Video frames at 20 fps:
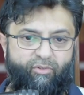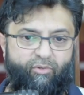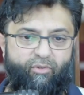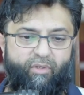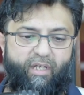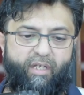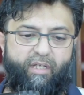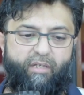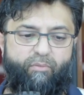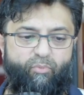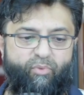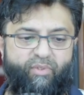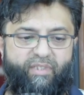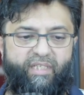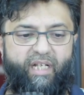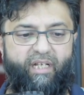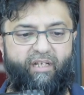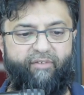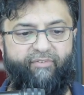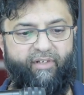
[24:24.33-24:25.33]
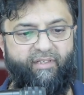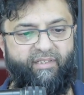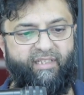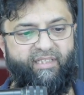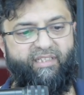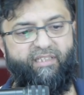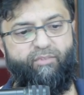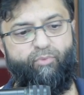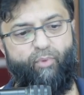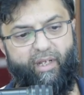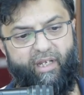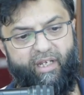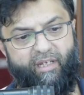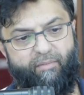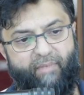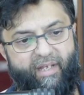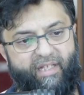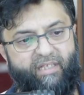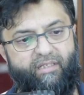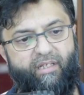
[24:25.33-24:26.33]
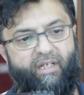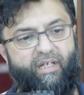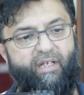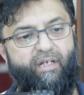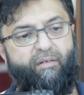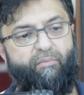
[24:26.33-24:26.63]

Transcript: to Muzdalifah this is what he meant